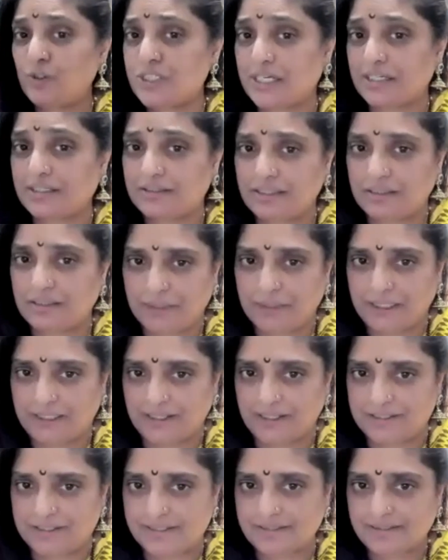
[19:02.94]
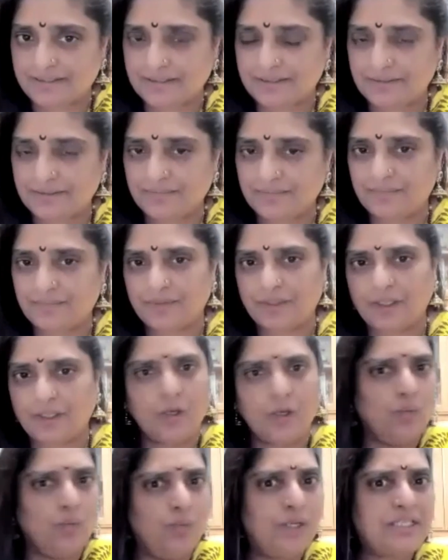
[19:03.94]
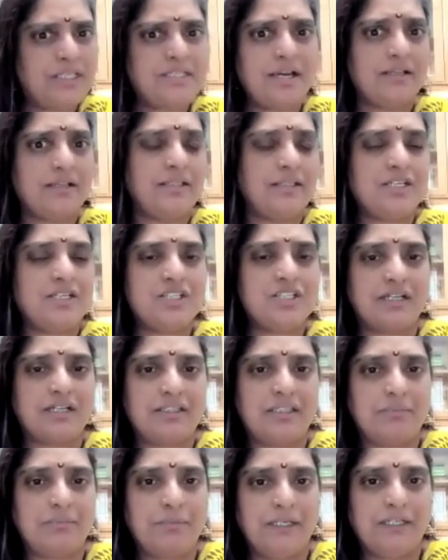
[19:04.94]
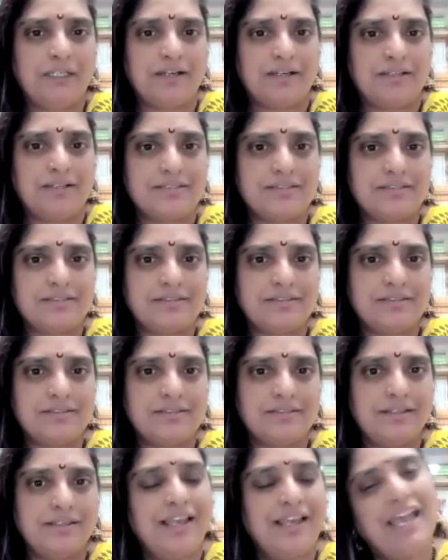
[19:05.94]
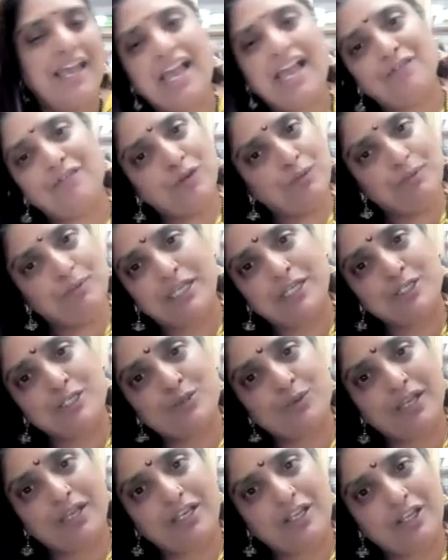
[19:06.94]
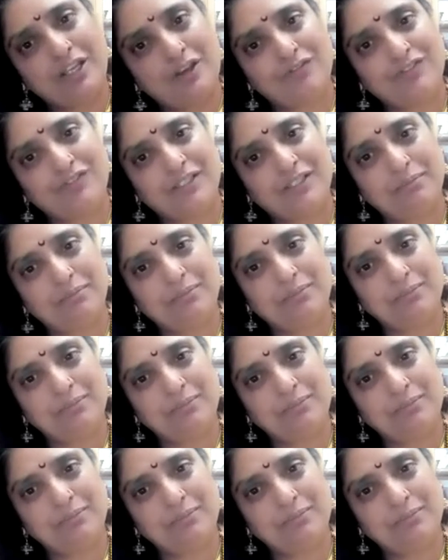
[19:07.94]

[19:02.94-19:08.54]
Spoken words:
Shakti Pithas. Which are these Shakti Pithas? Have you been to any of them?